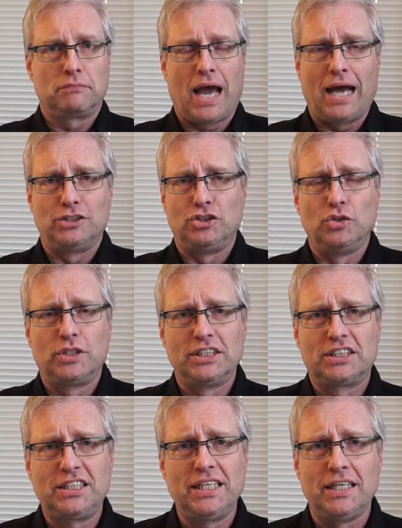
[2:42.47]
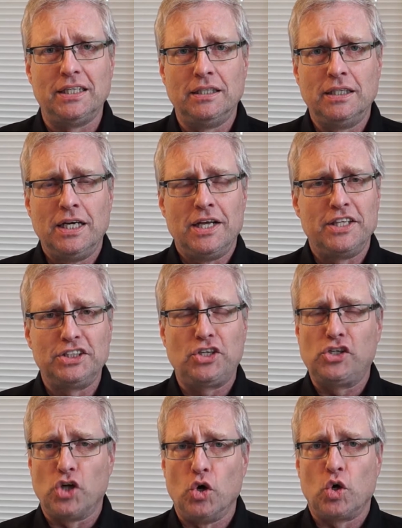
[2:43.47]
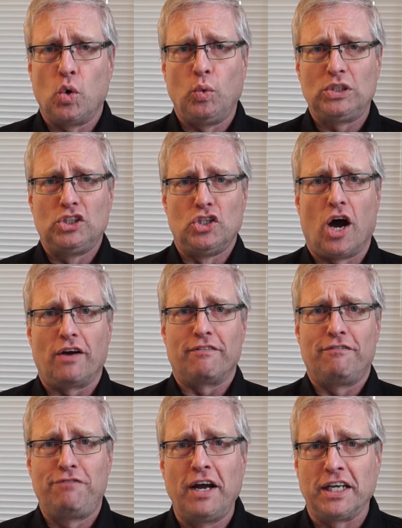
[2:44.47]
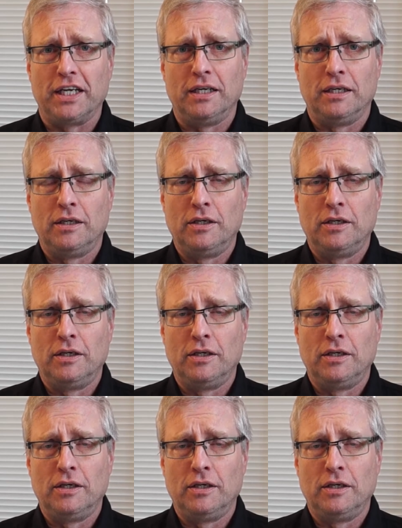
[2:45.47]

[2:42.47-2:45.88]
As you can see, this joke was not funny.